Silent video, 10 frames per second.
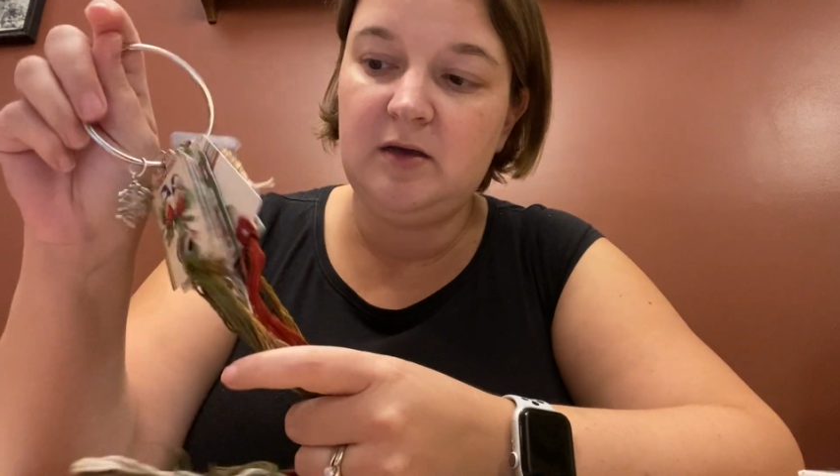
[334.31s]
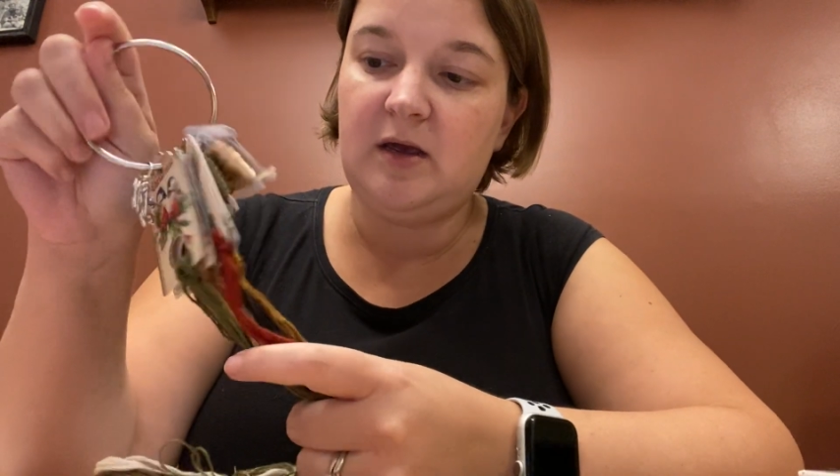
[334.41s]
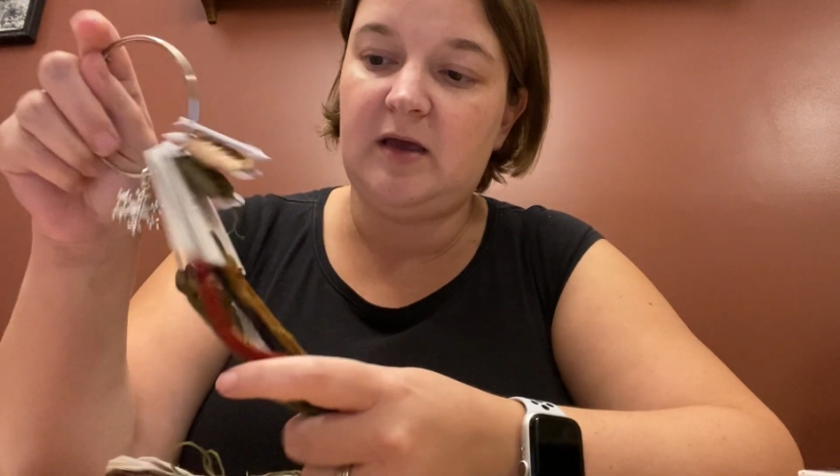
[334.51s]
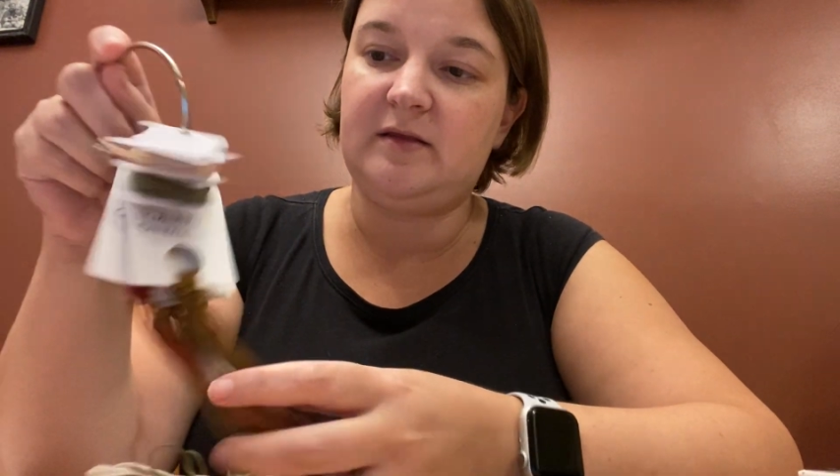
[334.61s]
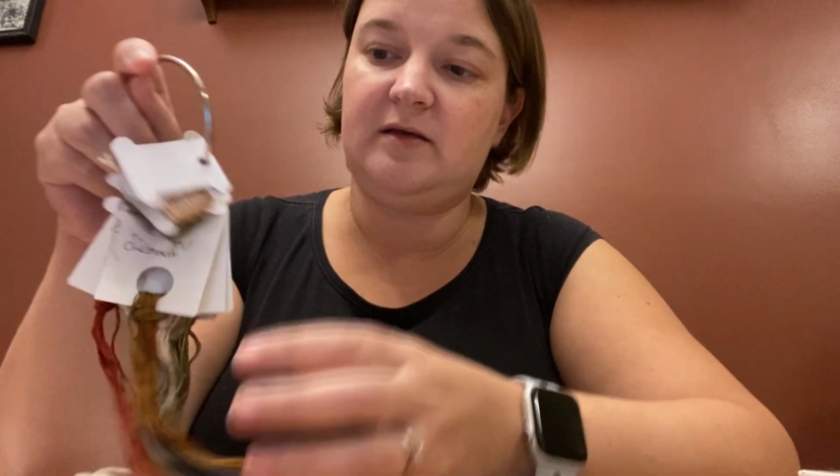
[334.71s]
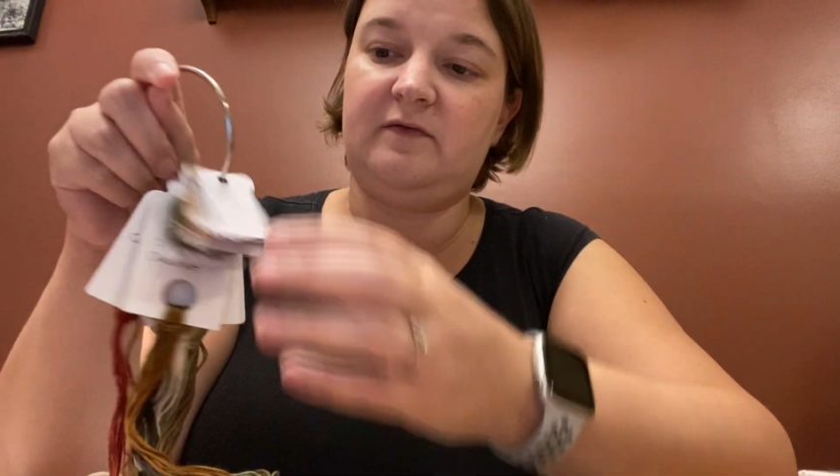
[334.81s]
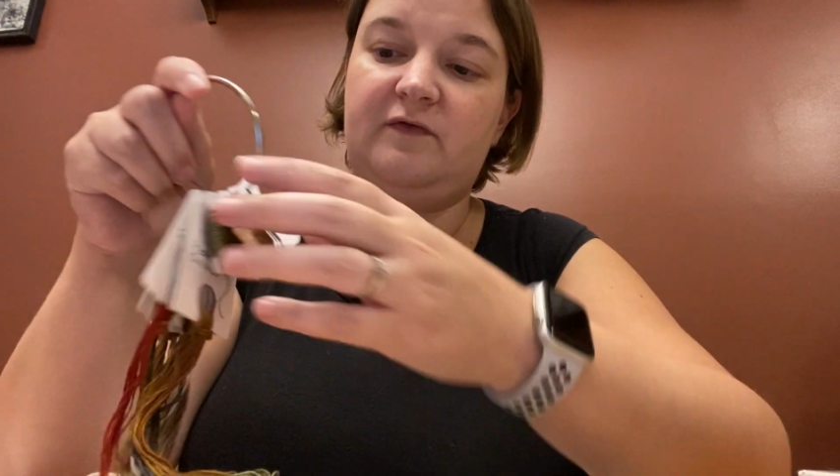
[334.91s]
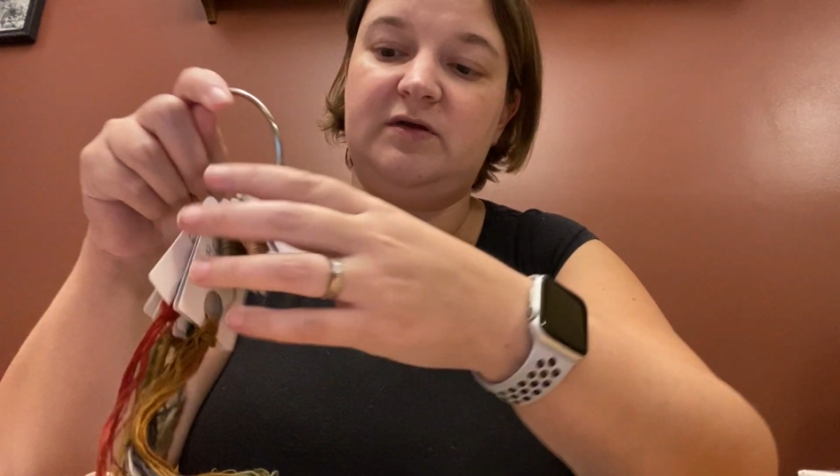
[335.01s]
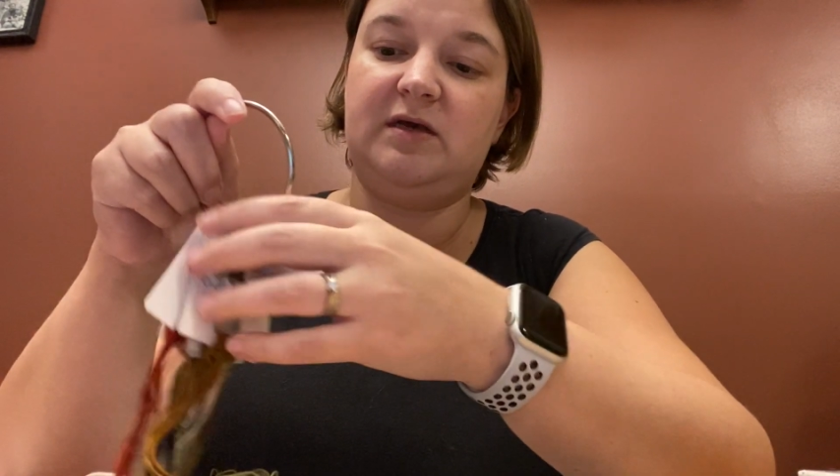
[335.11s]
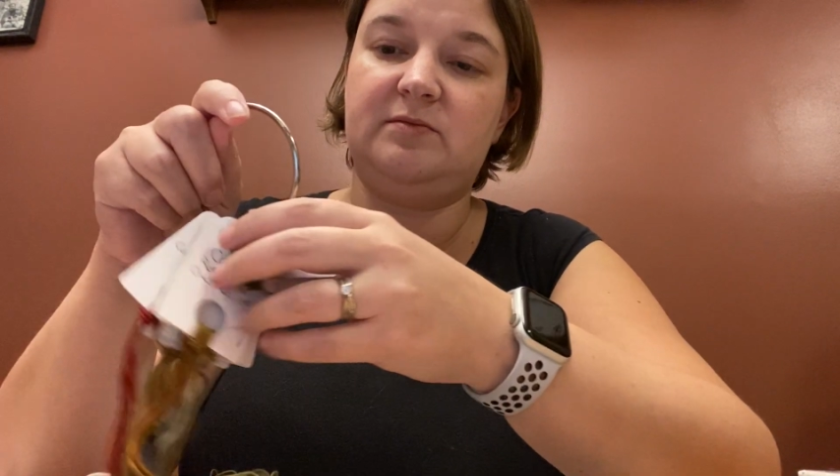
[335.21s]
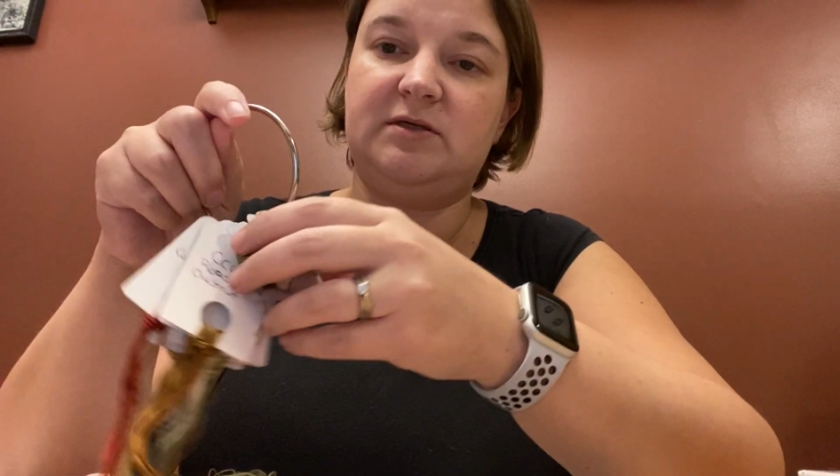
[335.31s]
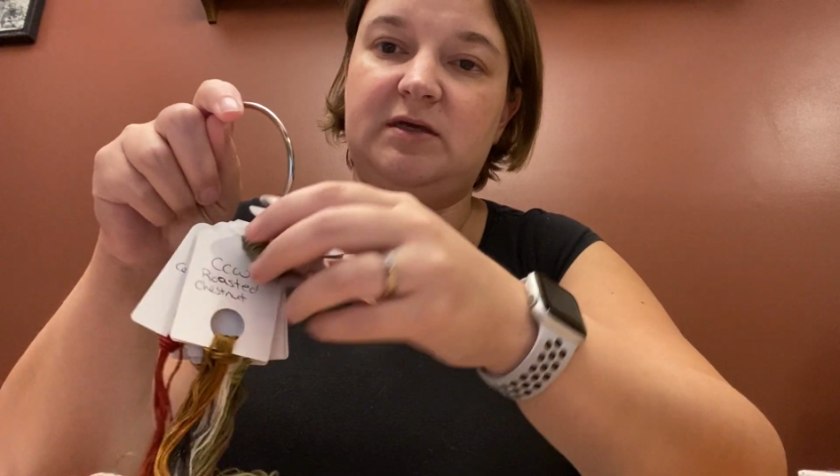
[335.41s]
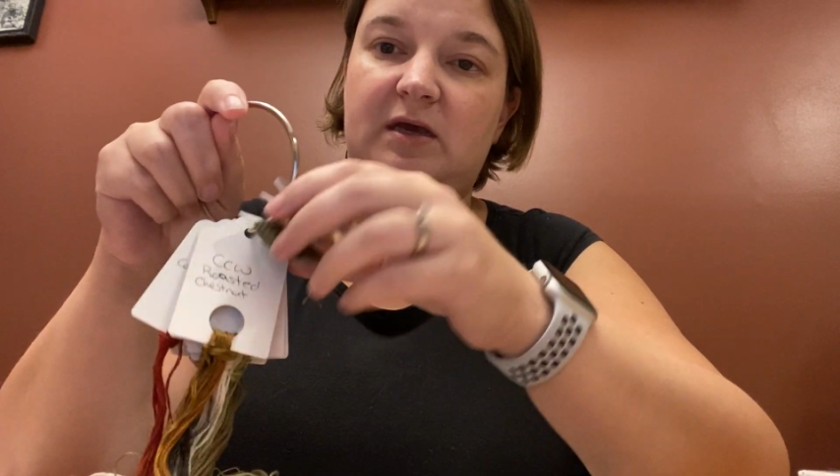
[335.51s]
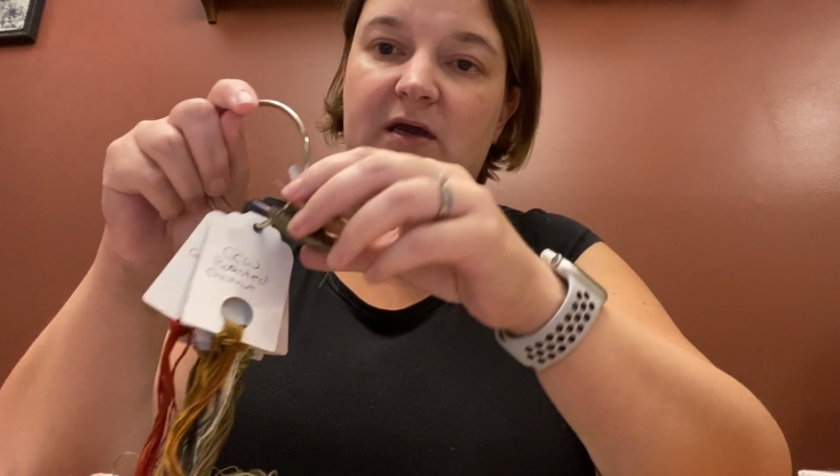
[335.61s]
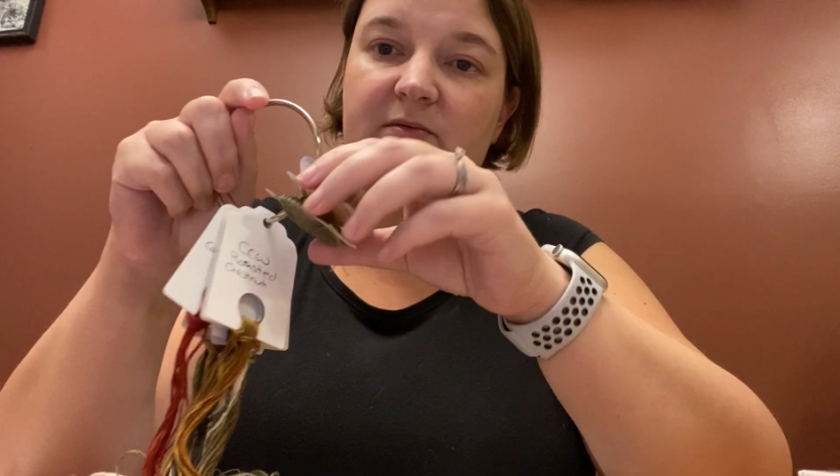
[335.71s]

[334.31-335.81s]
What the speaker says: And then for DMC,